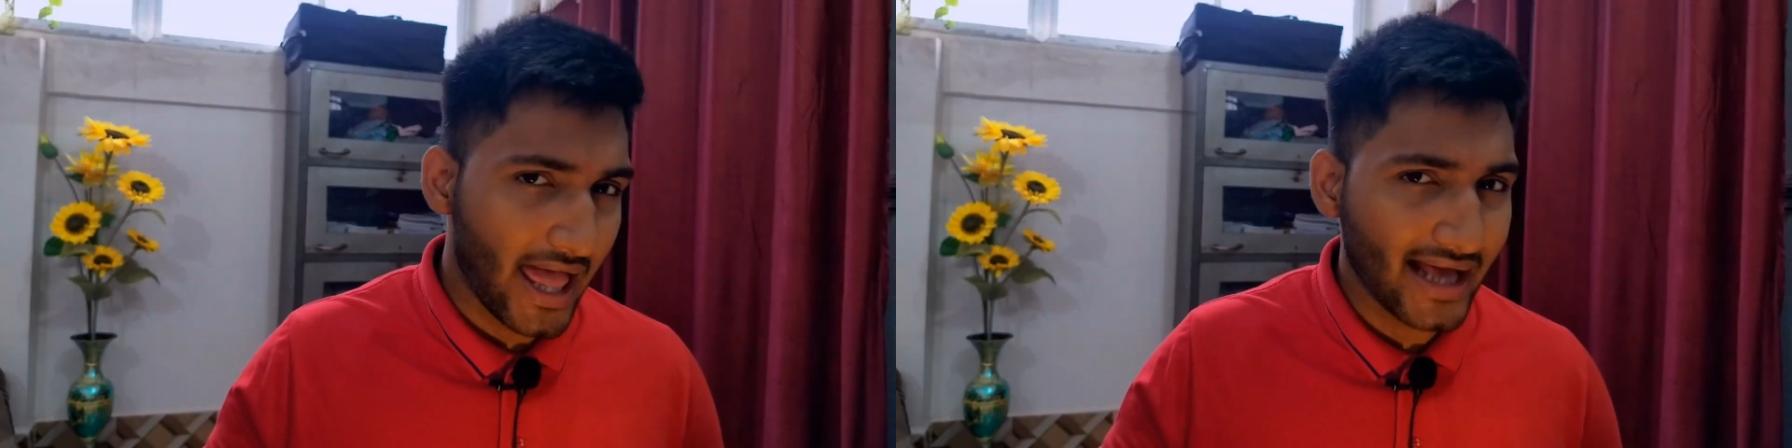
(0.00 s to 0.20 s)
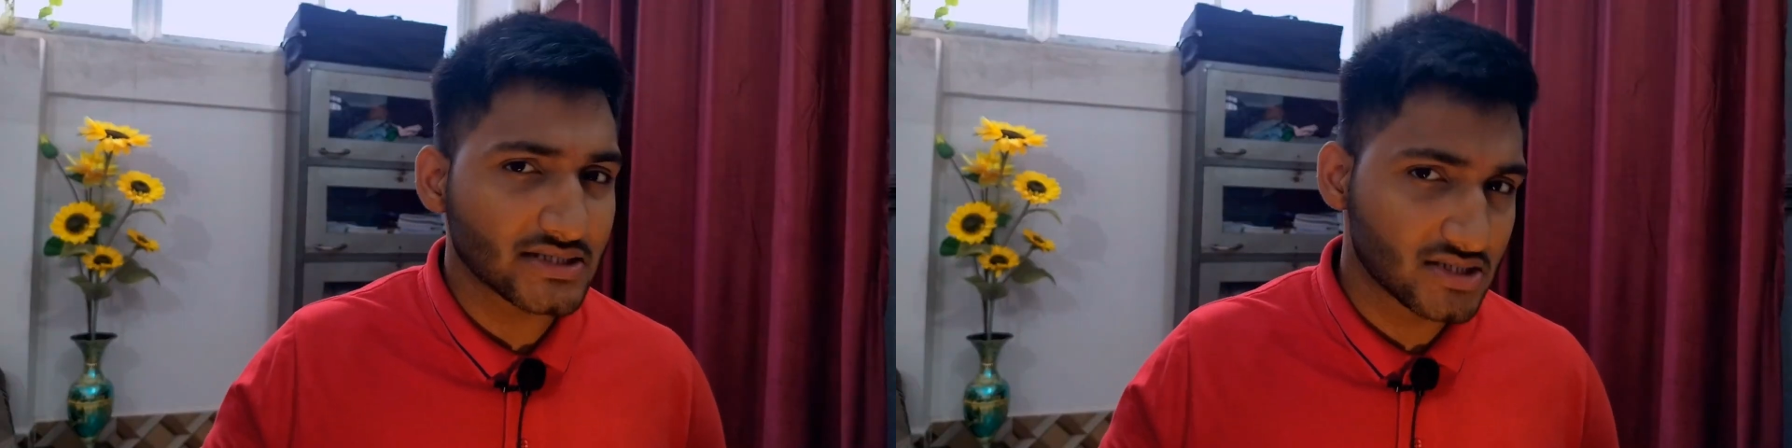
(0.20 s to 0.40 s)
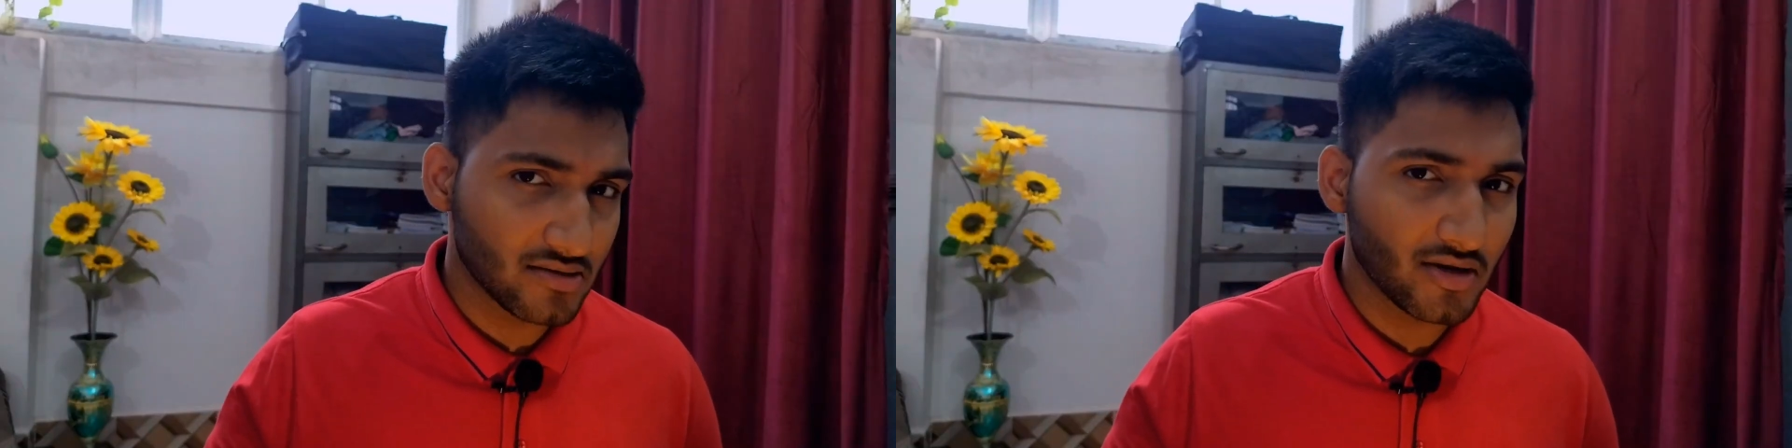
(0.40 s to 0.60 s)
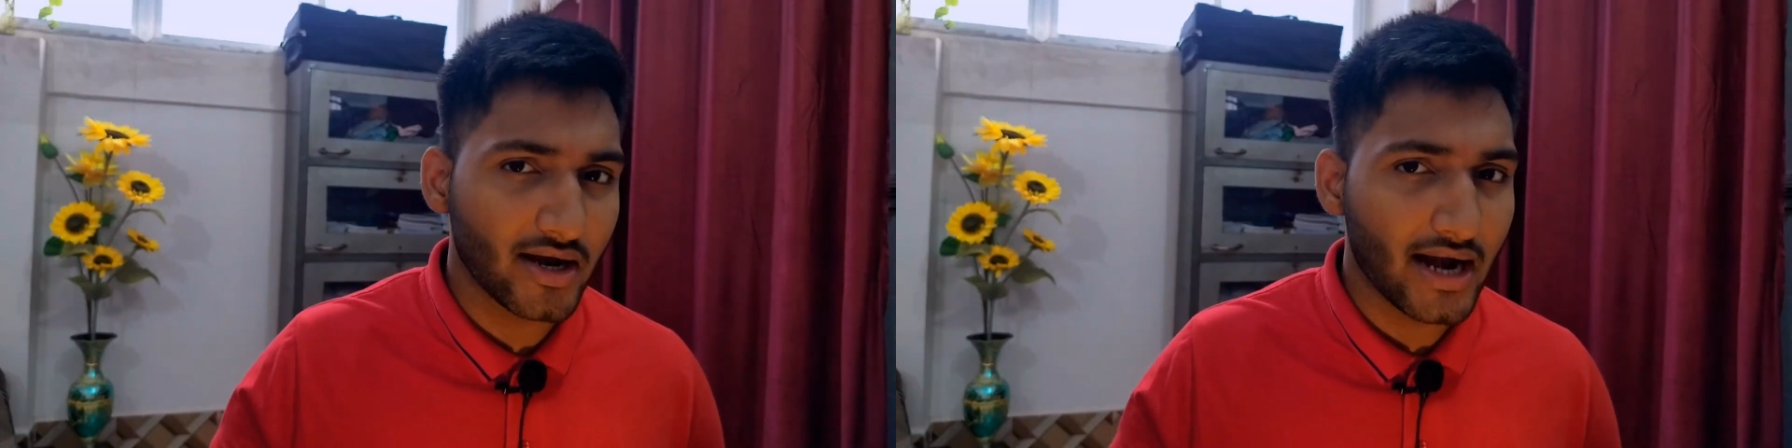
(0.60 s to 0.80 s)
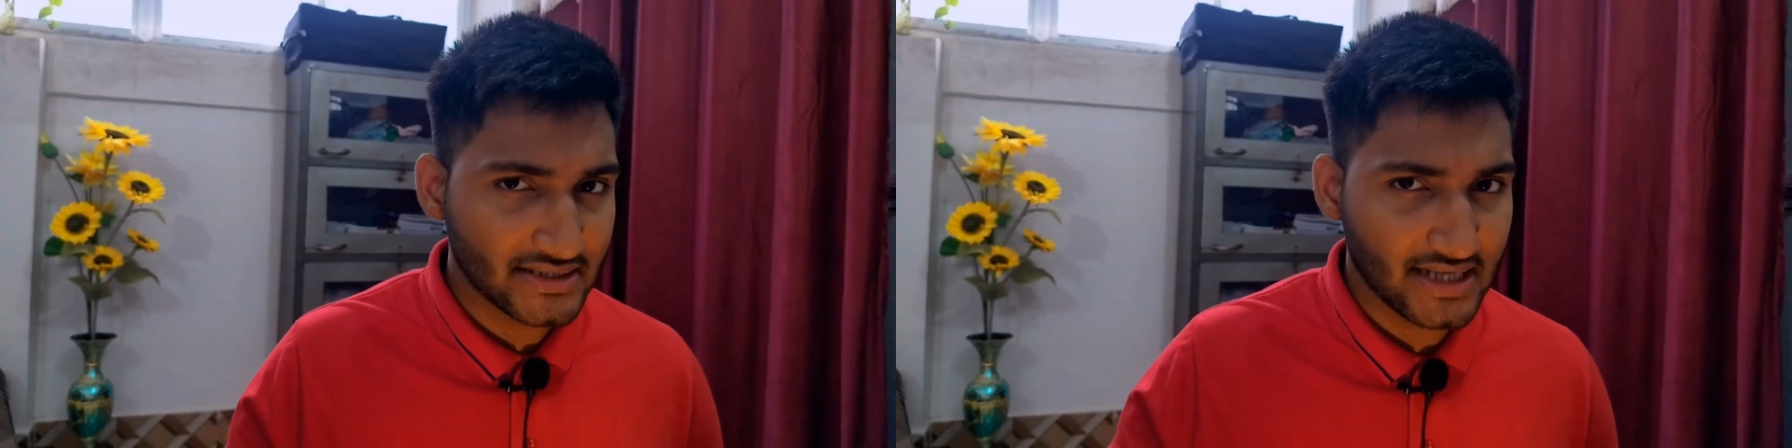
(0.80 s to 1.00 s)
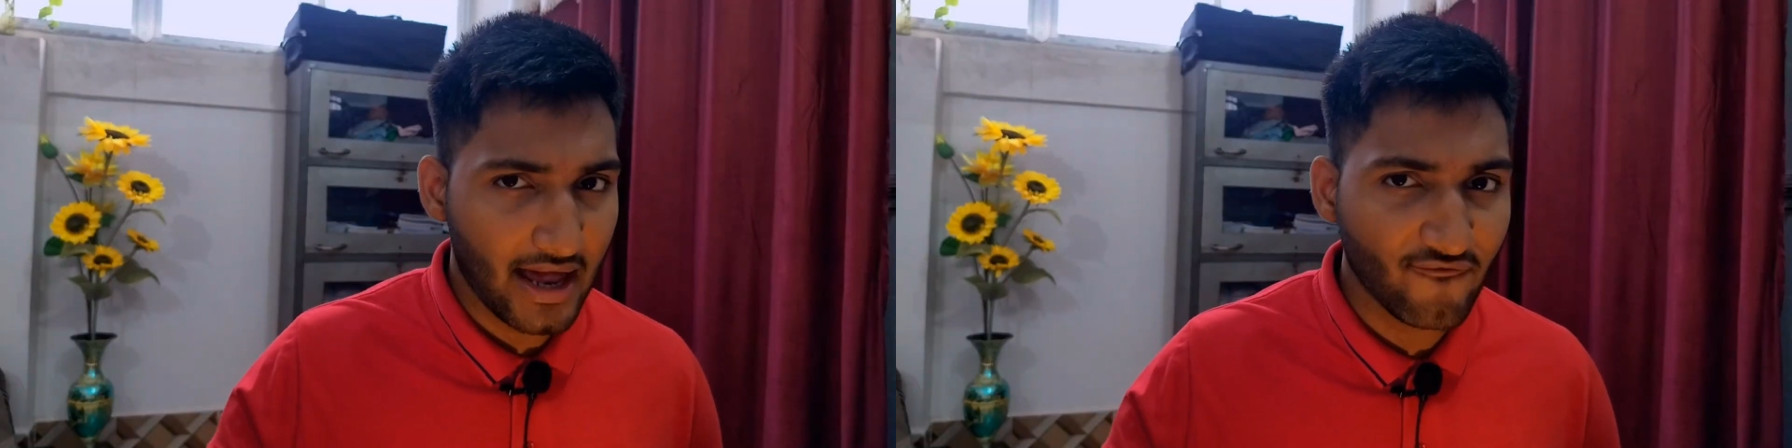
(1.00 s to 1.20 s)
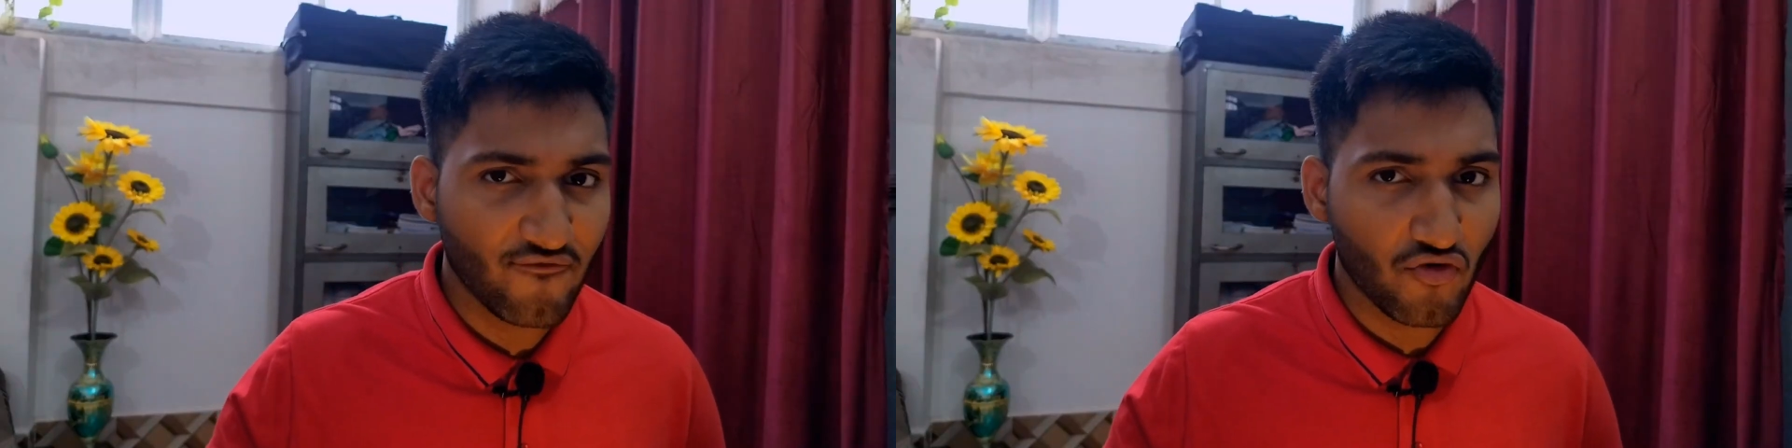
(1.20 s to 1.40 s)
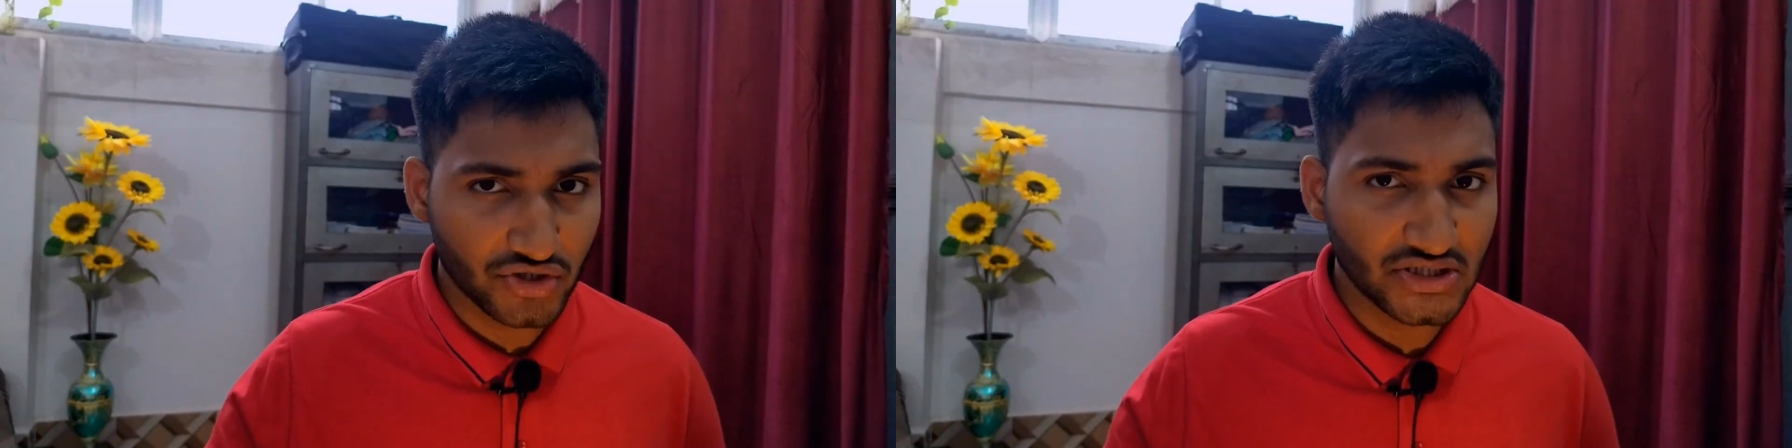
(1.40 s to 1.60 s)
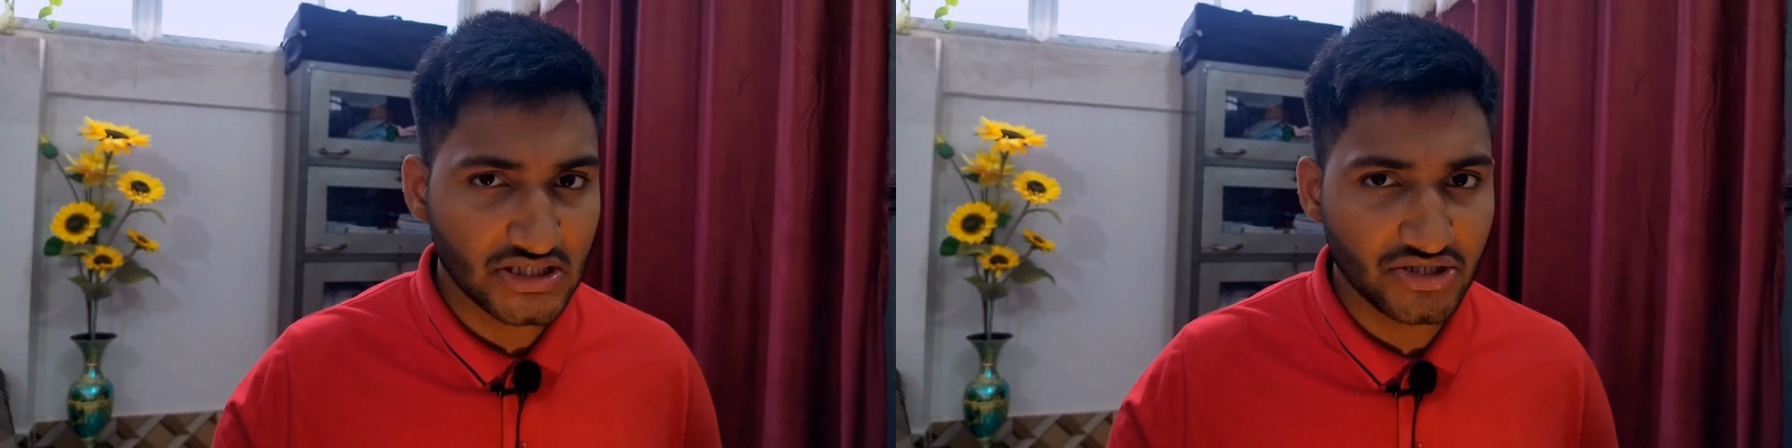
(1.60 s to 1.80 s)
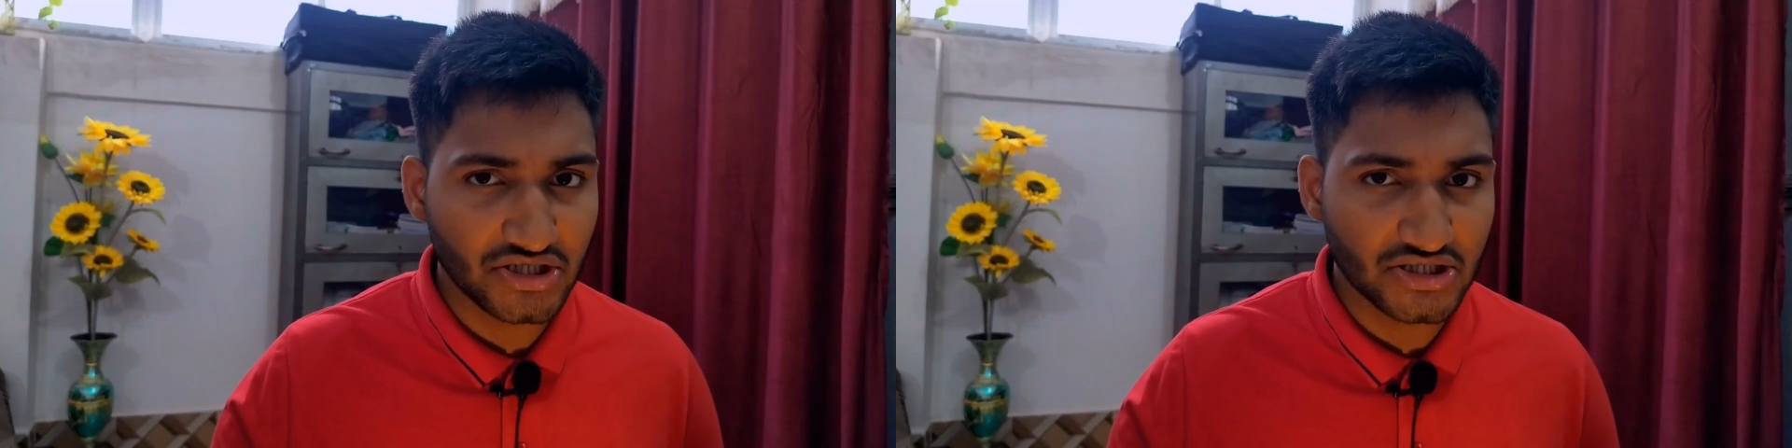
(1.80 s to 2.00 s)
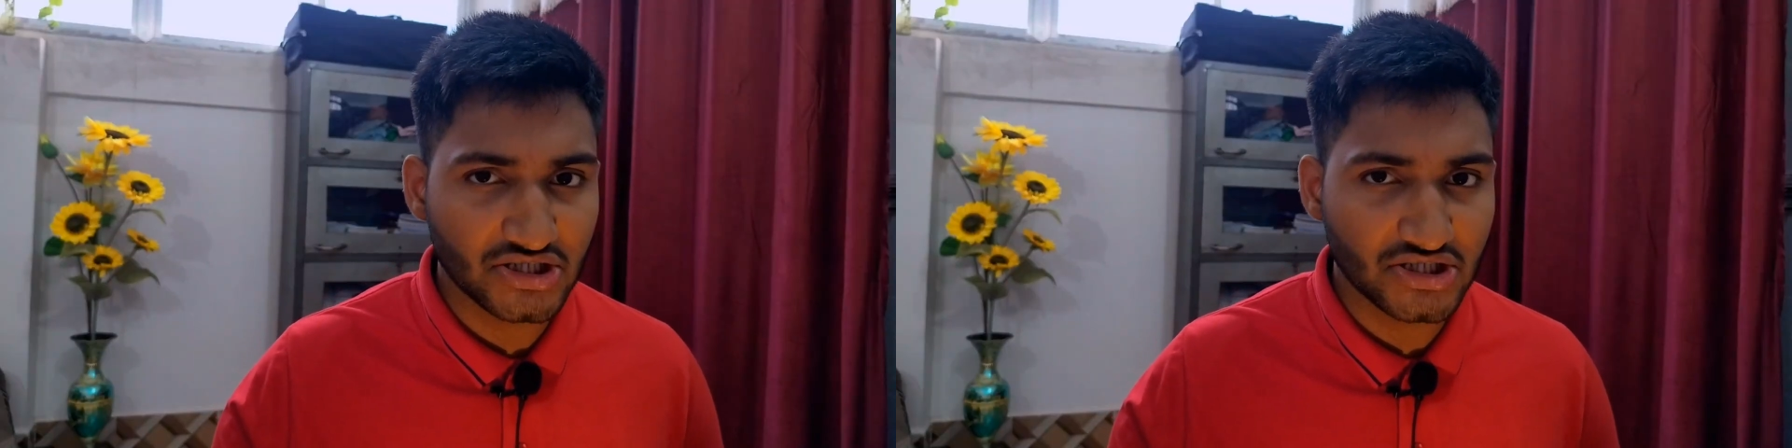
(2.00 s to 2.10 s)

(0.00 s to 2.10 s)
as similar as M four series